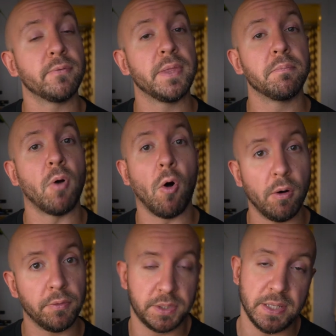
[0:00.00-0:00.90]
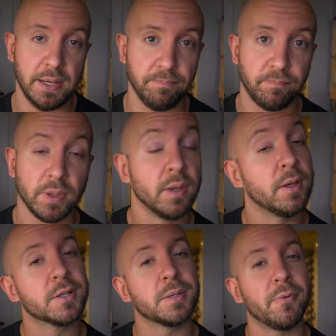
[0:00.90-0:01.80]
of them all the time.
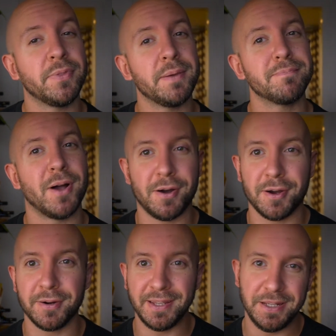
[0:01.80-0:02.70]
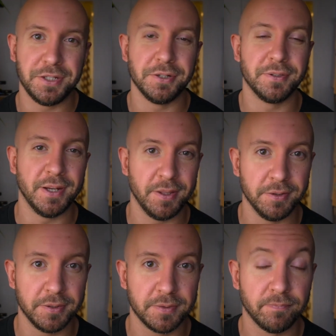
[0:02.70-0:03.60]
Some of them are easier than
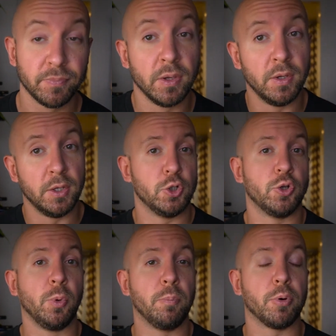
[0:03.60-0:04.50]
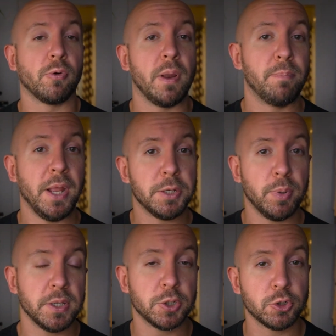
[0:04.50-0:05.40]
others. Should we program bench
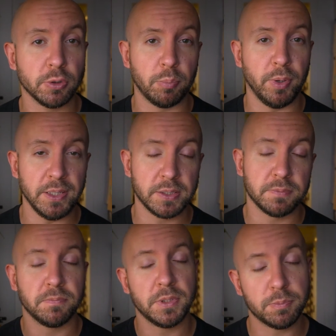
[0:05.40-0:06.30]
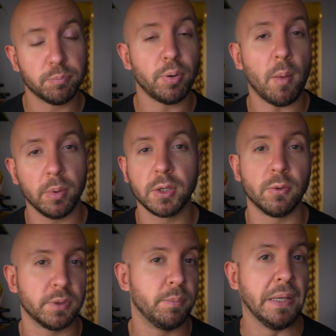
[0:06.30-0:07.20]
press or shoulder press? It's probably
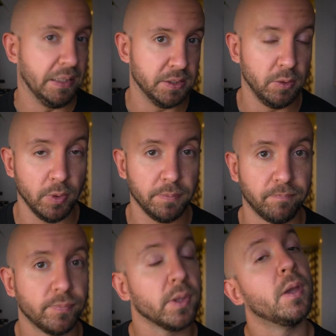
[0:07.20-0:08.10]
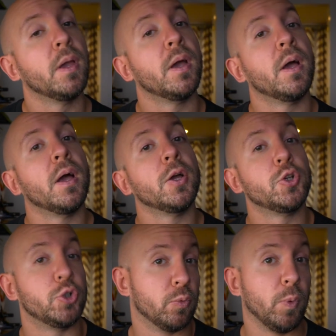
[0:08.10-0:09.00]
going to be an easy one.
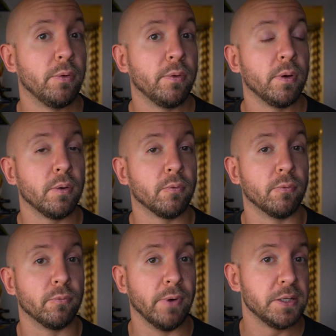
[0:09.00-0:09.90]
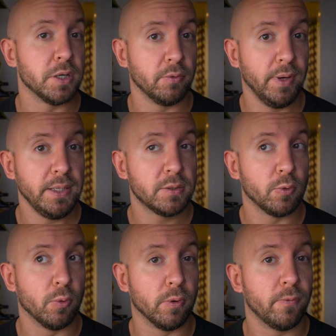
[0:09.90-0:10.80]
Should we raise our rates
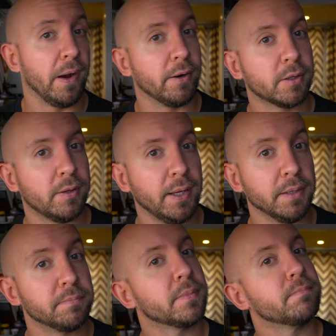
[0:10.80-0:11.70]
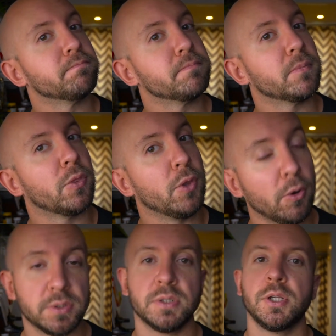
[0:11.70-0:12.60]
or fire a client?
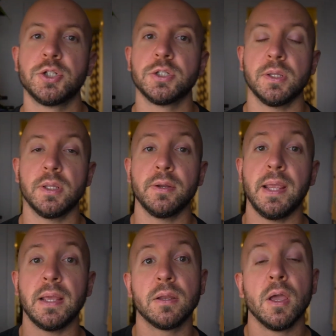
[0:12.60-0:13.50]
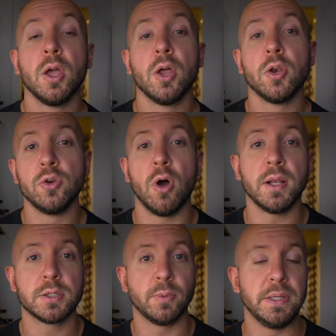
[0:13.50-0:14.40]
Those decisions, on the other hand,
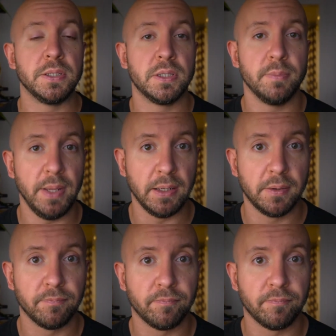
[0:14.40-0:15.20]
not so easy to make.